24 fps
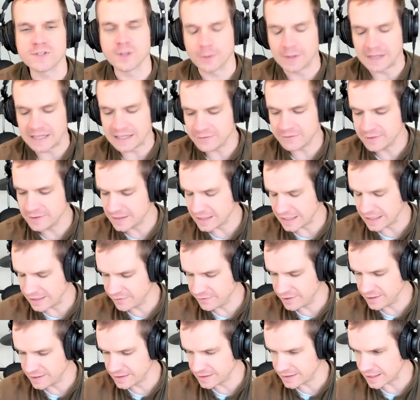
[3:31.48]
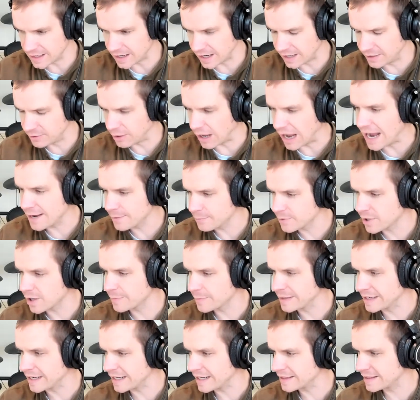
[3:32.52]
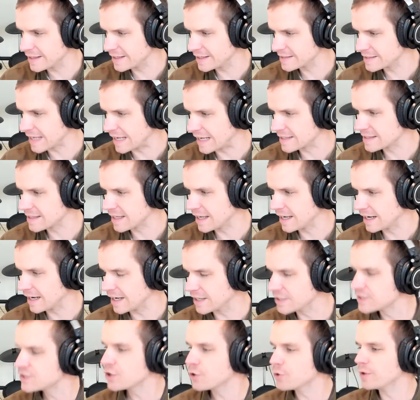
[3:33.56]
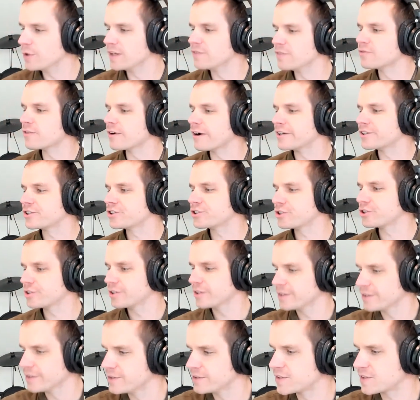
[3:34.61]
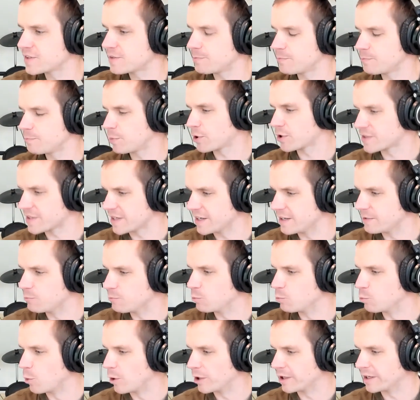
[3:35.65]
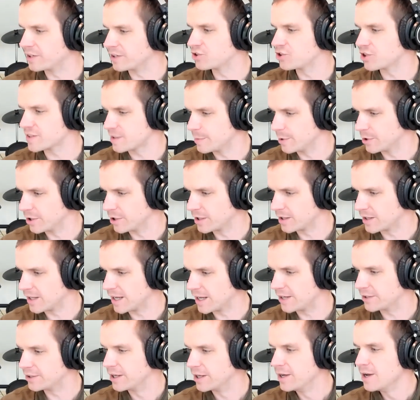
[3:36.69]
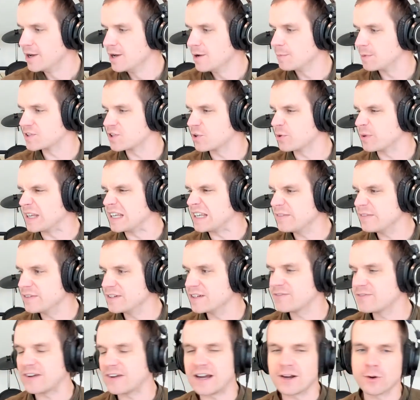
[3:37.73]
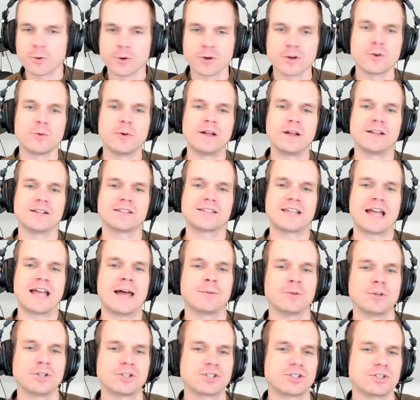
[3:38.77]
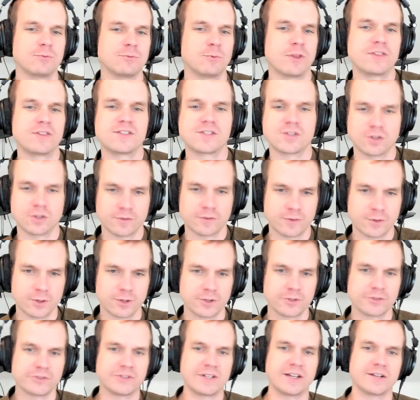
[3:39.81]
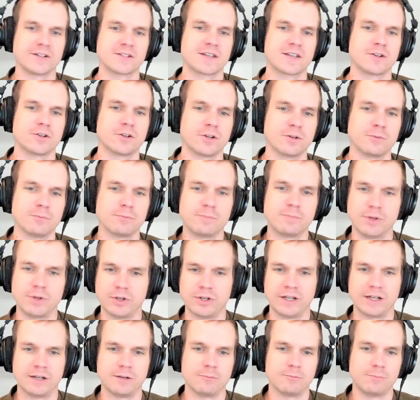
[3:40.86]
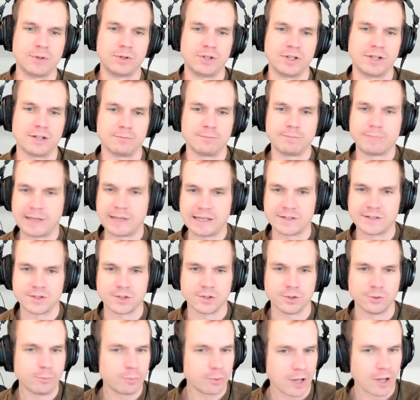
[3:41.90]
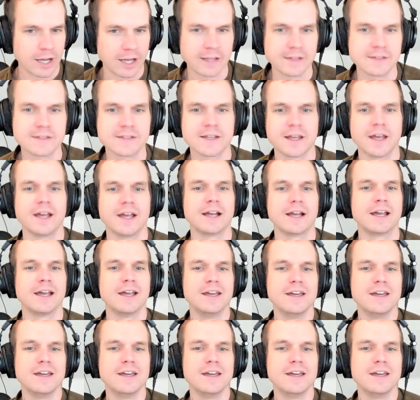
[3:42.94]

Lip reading: even I'm coming at this as like a totally fresh person wanting just to build in cloud. But so even if I were well established with server, data center, building P2 plugins, like